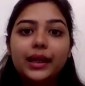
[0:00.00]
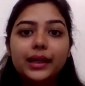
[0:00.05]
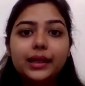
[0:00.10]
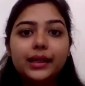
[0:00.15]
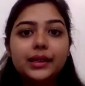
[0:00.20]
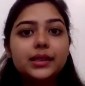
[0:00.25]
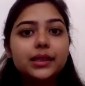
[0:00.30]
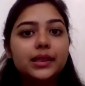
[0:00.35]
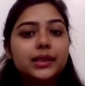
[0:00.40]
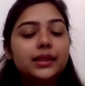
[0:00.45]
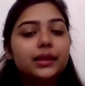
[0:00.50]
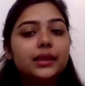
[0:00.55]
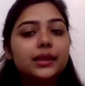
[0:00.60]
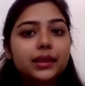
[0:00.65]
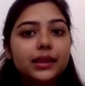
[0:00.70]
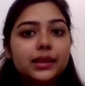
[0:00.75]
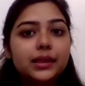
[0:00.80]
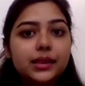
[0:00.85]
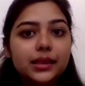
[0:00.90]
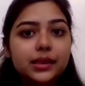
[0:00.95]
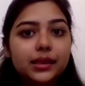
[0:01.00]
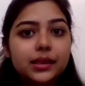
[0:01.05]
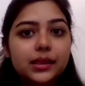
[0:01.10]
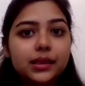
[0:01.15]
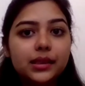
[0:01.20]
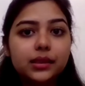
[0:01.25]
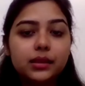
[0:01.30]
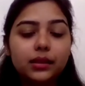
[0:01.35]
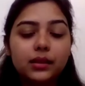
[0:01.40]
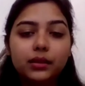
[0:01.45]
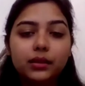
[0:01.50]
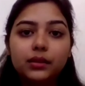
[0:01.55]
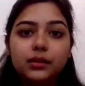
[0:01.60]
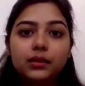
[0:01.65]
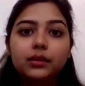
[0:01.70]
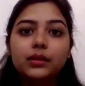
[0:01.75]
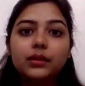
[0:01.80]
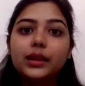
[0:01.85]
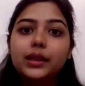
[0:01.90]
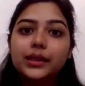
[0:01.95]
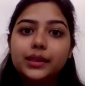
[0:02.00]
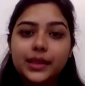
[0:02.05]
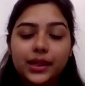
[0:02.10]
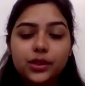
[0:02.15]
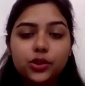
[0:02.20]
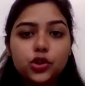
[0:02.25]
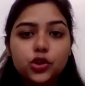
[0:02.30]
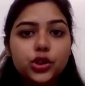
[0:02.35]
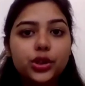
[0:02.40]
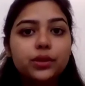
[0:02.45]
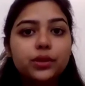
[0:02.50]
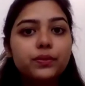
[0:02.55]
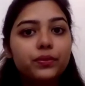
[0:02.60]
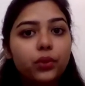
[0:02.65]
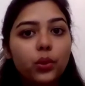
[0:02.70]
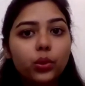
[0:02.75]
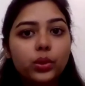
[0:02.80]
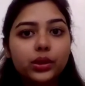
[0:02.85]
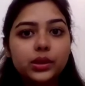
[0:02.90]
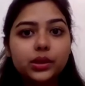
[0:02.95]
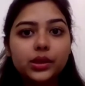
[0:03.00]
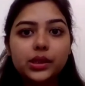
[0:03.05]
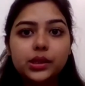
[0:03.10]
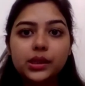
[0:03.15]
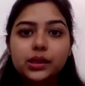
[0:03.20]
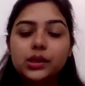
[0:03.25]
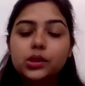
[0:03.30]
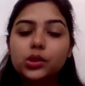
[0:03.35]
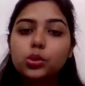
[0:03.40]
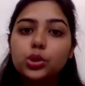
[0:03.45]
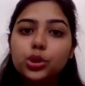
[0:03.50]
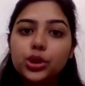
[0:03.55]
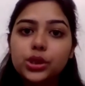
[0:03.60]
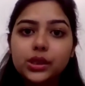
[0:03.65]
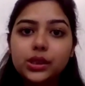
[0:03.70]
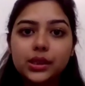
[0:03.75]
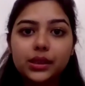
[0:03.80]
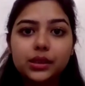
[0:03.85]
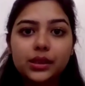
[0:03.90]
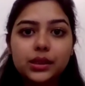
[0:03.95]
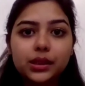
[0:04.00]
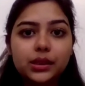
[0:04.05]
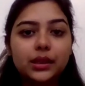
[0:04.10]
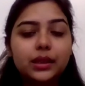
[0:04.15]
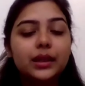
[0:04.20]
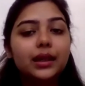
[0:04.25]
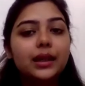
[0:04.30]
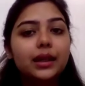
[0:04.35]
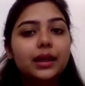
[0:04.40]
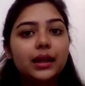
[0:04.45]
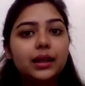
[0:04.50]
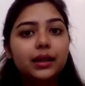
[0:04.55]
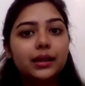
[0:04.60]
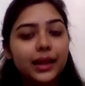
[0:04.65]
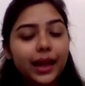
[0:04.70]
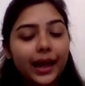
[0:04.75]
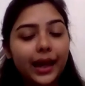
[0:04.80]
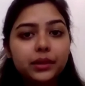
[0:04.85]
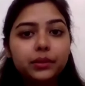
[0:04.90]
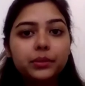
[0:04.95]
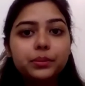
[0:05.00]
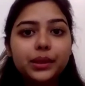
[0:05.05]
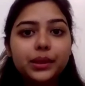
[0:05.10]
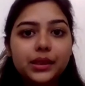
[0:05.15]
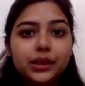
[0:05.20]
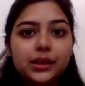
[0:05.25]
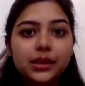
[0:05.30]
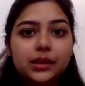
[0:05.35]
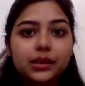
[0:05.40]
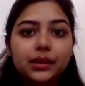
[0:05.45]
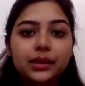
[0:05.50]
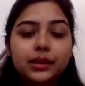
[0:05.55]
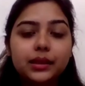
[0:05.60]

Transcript: It increases attention, focus, social skills, academics.